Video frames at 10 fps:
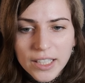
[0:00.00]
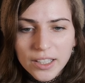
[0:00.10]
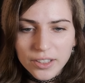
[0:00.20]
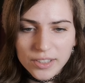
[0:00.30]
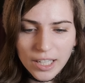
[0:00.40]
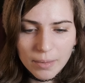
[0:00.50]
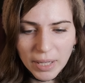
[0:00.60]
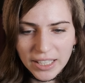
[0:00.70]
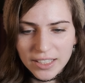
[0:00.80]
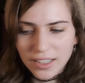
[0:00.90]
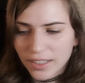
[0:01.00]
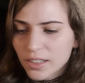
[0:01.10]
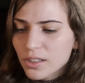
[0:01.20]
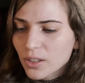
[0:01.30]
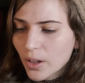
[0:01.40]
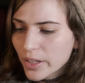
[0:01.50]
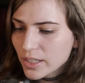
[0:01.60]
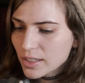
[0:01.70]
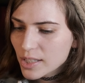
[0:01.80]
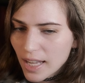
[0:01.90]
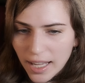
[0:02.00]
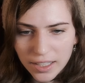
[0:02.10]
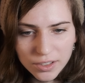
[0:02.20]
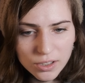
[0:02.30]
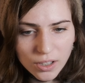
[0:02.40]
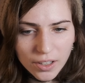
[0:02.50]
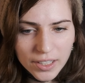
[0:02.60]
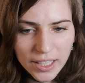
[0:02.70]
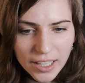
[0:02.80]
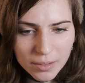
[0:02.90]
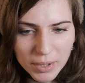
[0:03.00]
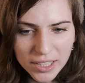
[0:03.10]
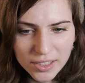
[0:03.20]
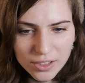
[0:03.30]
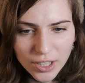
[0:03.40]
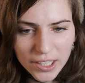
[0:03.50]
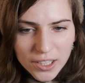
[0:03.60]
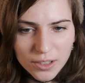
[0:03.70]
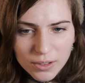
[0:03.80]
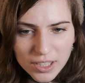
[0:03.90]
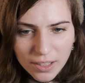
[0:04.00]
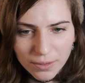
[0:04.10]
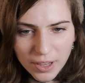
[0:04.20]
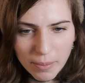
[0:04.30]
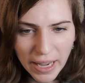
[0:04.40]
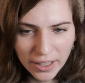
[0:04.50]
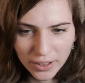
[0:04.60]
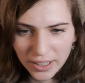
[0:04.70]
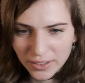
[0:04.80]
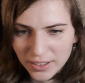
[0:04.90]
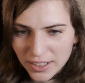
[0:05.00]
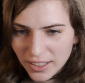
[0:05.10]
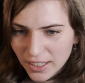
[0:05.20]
Looks like I might need to uninstall this and install it again because it's trying to do stuff in the background.